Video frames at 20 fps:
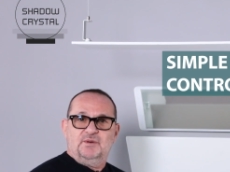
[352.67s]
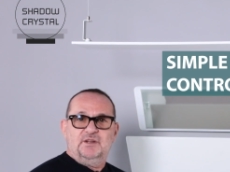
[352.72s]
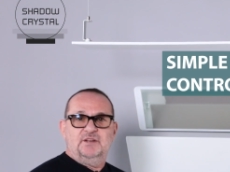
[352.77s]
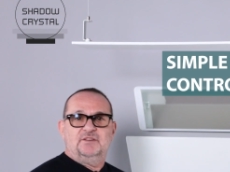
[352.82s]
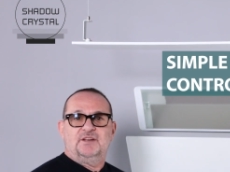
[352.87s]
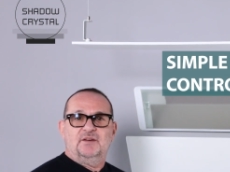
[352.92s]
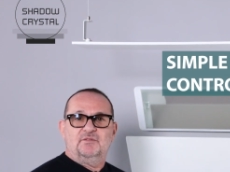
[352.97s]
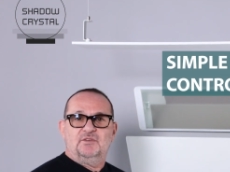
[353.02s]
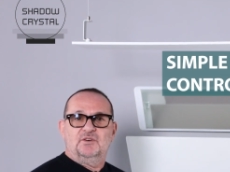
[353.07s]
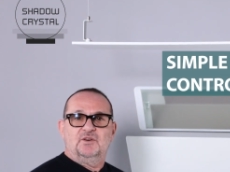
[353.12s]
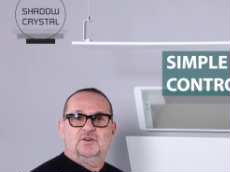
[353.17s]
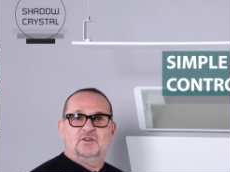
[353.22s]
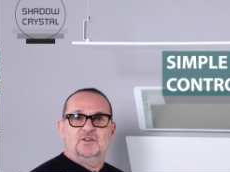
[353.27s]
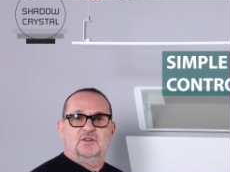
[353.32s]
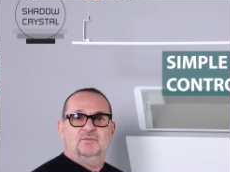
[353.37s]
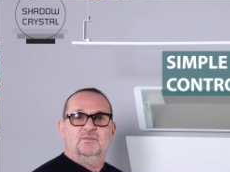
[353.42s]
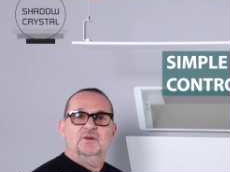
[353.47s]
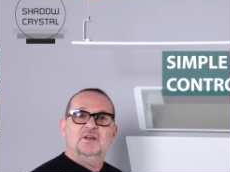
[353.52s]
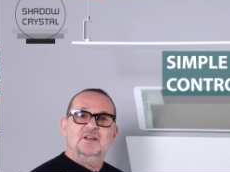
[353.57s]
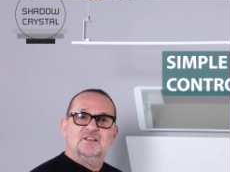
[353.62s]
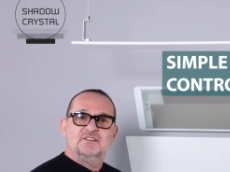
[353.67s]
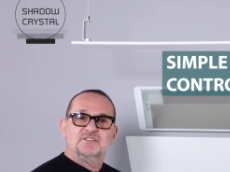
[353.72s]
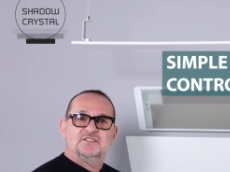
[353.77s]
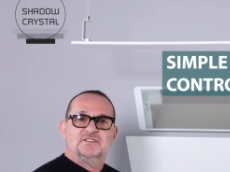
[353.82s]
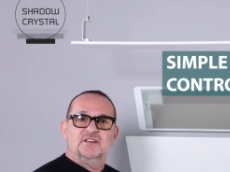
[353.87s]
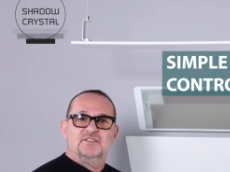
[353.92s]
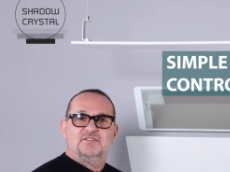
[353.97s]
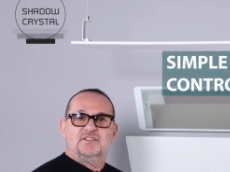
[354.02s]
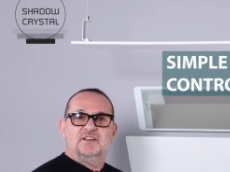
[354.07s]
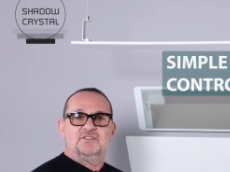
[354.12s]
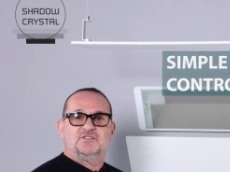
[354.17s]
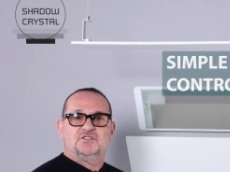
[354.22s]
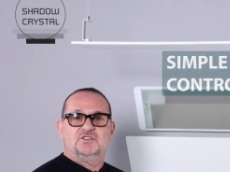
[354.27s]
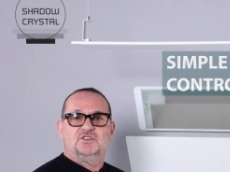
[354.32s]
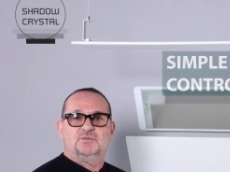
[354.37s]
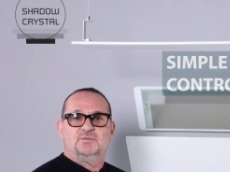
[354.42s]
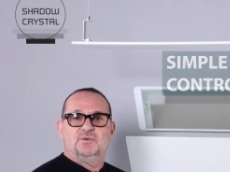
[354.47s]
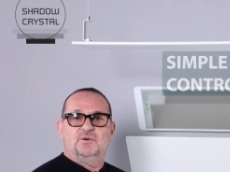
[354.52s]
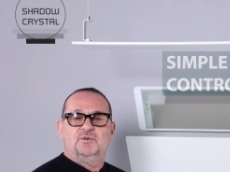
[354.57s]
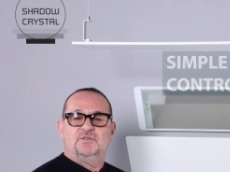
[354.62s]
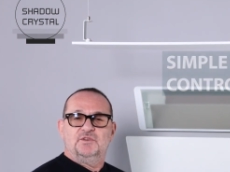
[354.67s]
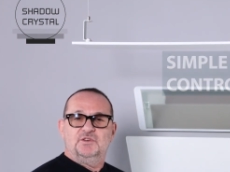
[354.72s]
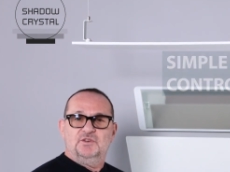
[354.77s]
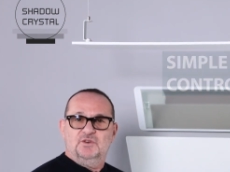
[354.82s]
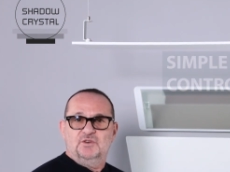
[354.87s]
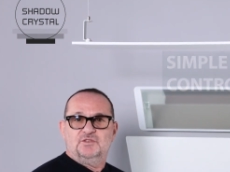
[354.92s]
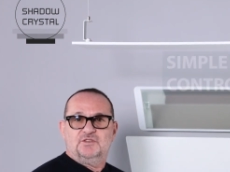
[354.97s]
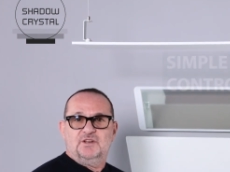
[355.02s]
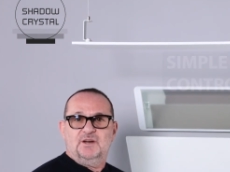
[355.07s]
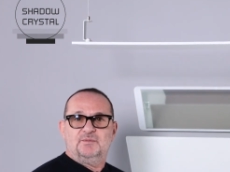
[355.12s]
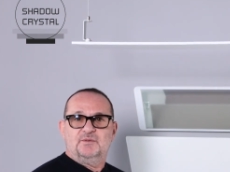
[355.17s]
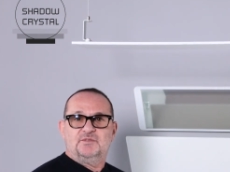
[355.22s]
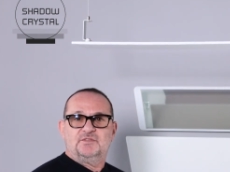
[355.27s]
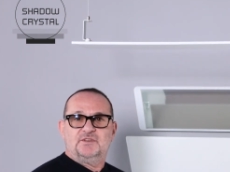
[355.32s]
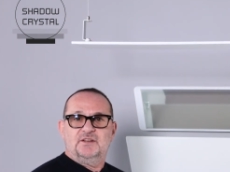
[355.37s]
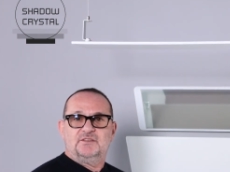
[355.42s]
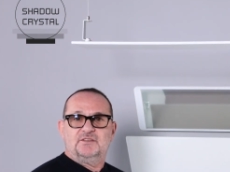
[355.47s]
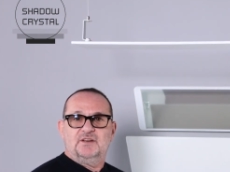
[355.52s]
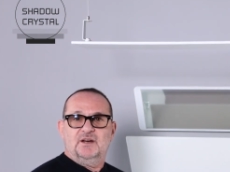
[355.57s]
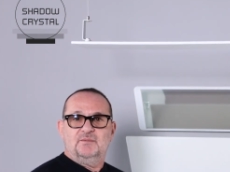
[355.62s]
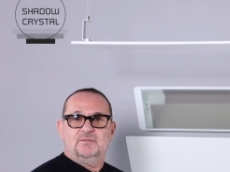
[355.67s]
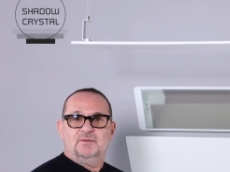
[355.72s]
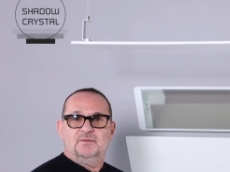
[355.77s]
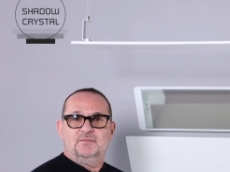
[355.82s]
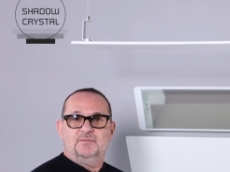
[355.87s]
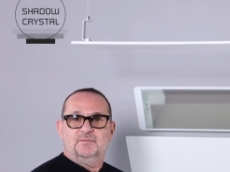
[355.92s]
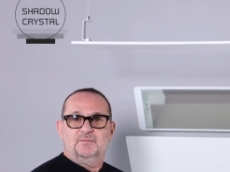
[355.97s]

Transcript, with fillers: Please have a look at them, see if they're suitable for your type of setup.